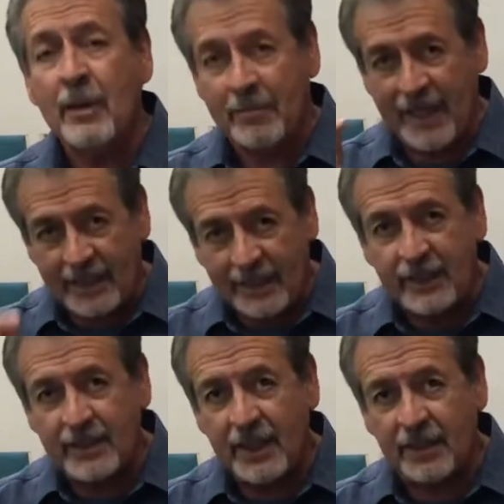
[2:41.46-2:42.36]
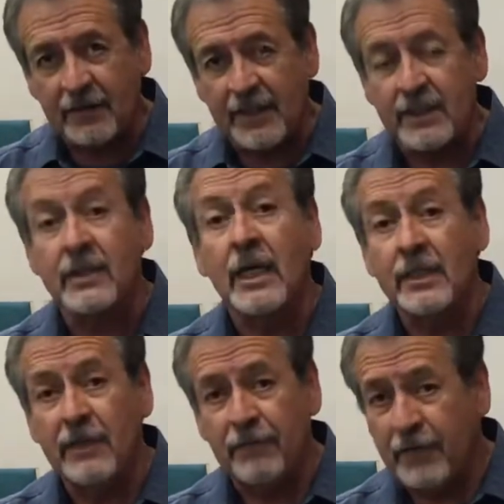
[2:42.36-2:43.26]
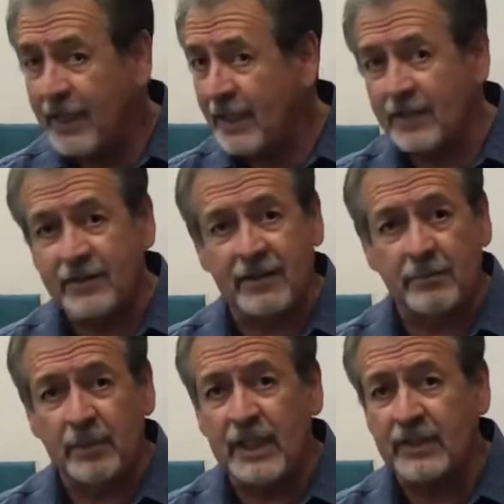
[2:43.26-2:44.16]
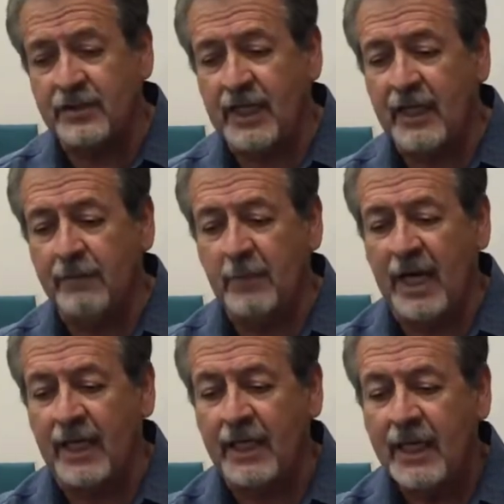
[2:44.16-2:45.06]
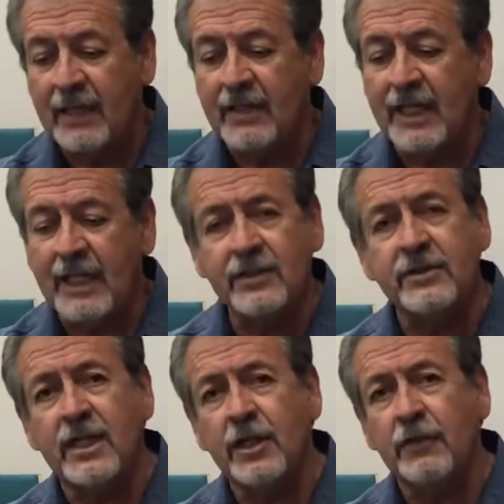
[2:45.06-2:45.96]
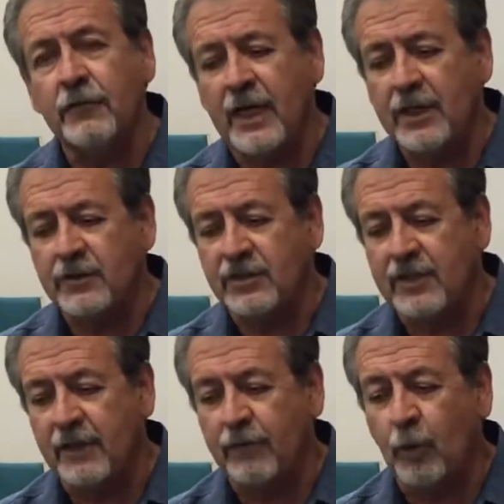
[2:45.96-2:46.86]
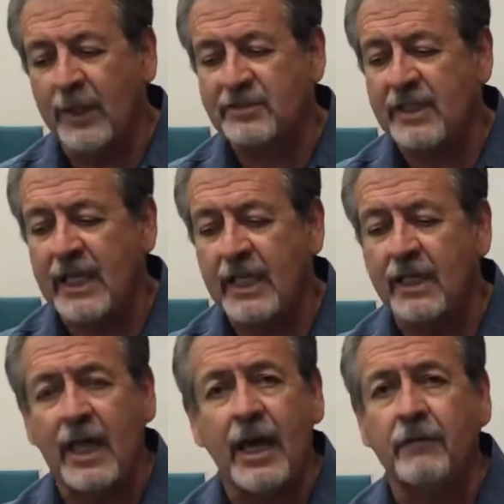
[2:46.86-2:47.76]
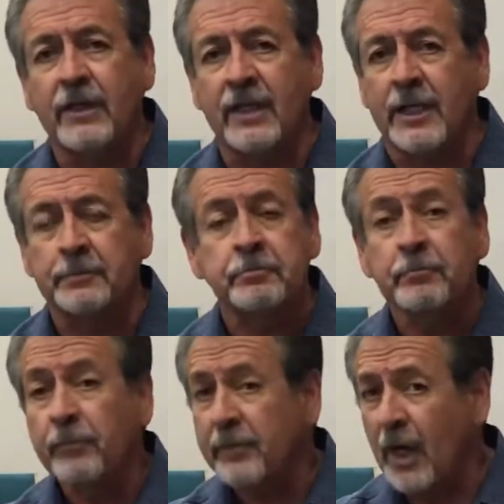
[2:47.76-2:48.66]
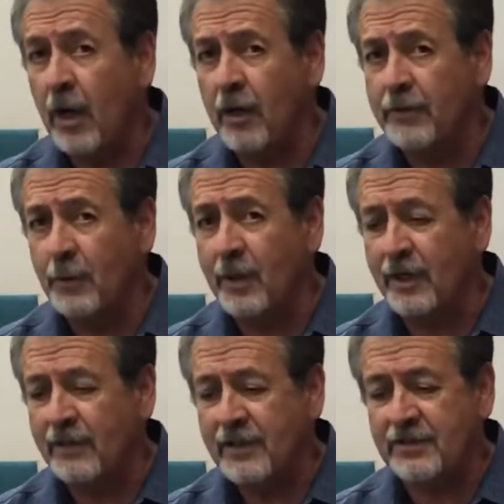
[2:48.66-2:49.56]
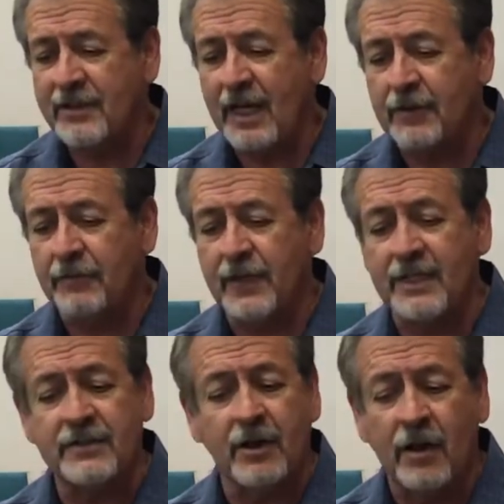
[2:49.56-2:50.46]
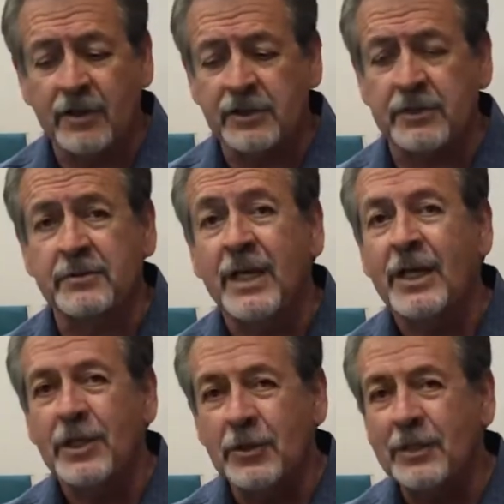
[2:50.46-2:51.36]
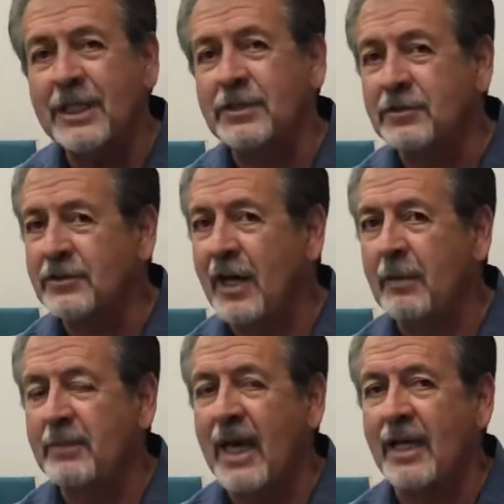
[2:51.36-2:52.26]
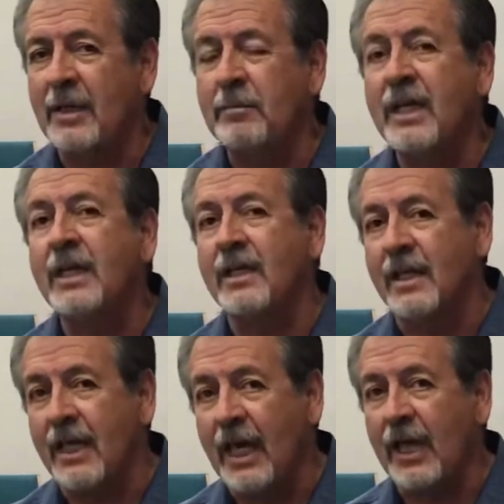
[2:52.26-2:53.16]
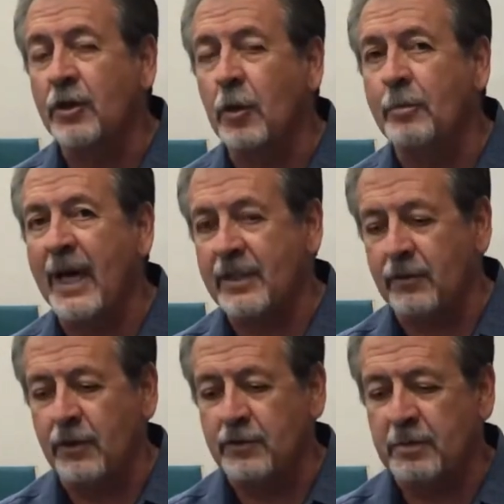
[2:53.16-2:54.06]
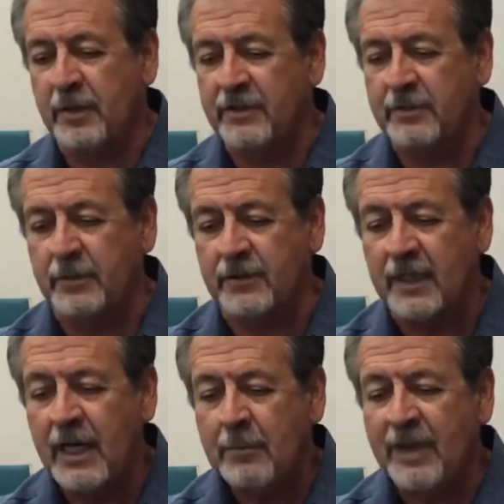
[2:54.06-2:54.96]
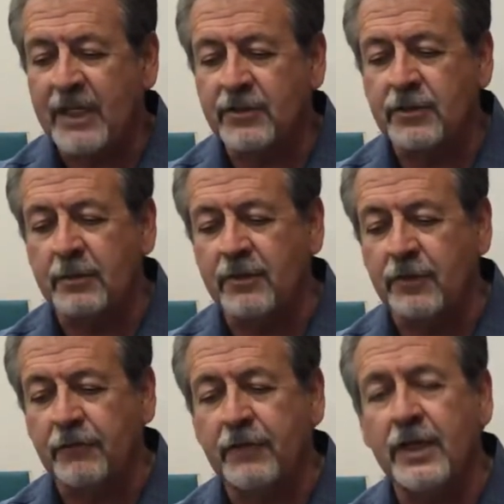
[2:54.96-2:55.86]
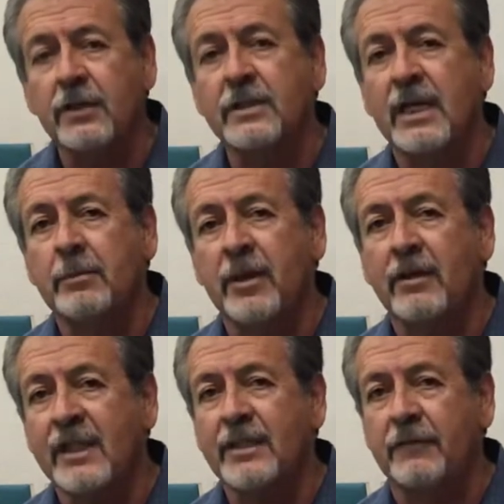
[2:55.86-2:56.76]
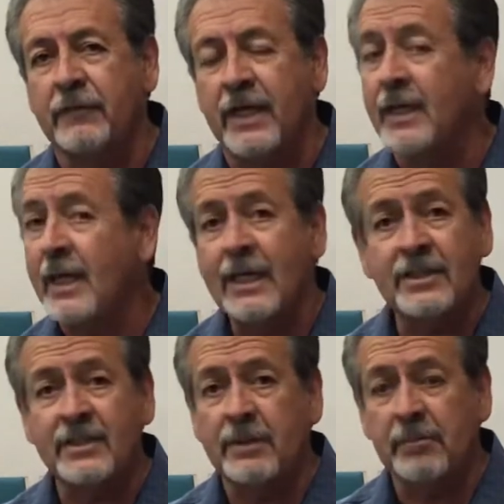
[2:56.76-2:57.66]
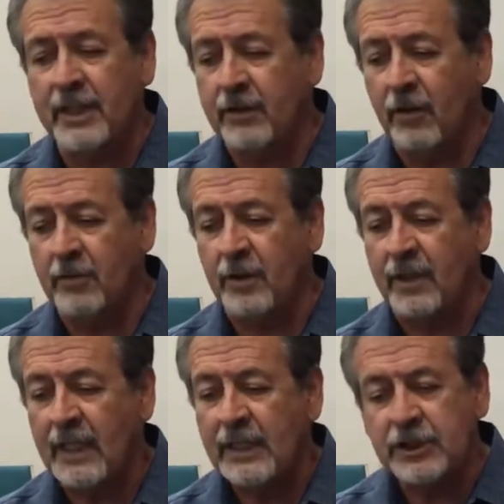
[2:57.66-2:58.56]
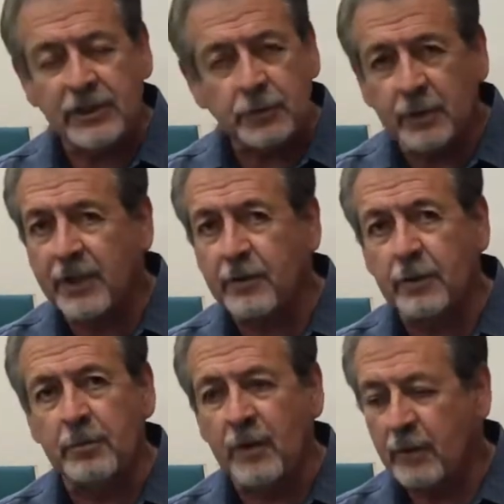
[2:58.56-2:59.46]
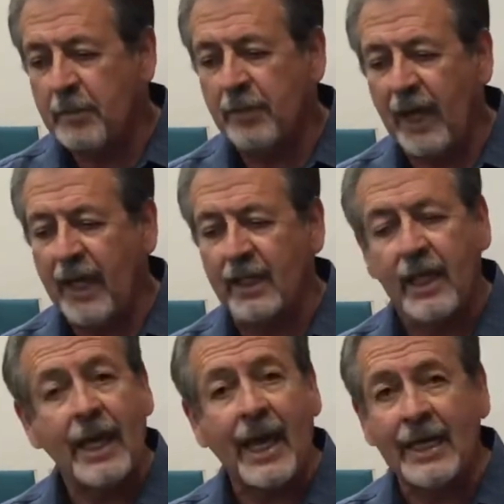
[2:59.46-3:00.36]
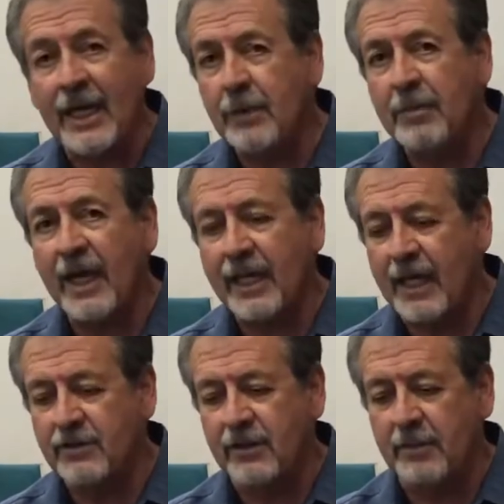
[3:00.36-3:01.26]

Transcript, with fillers: But I need to tell you this defeat is simply a state of mind. The instant you find yourself questioning everything, all the work, the sacrifice, the hardships. You need to stop that immediately and go back to those principles because to, to feel temporary defeat is simply normal. Just regroup, replan, and head back out to the